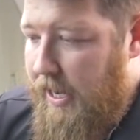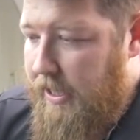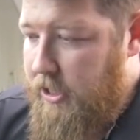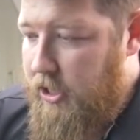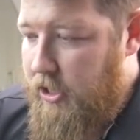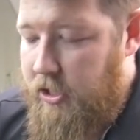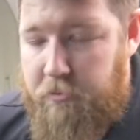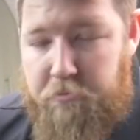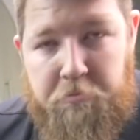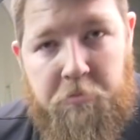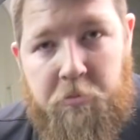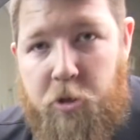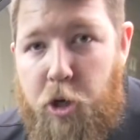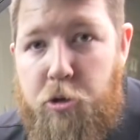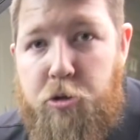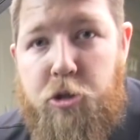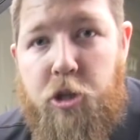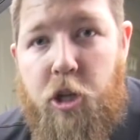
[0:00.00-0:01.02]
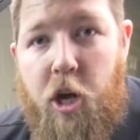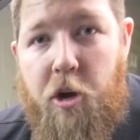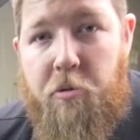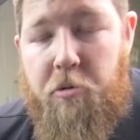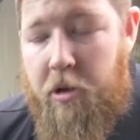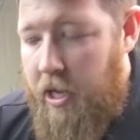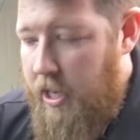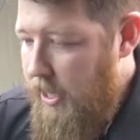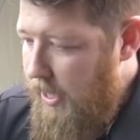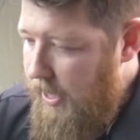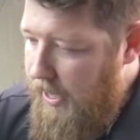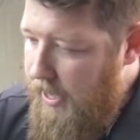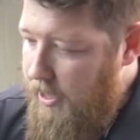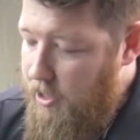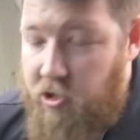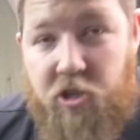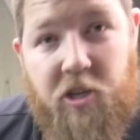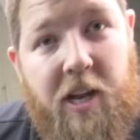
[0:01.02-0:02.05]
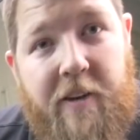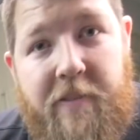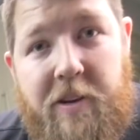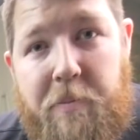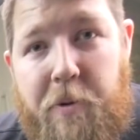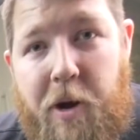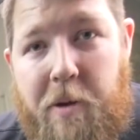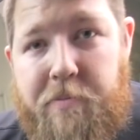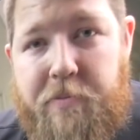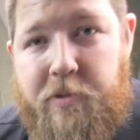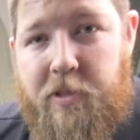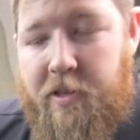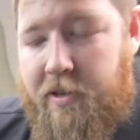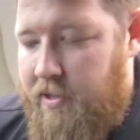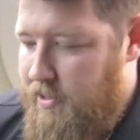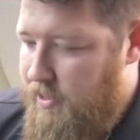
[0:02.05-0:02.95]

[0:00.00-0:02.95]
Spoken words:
Just go slow and you shouldn't have any problems.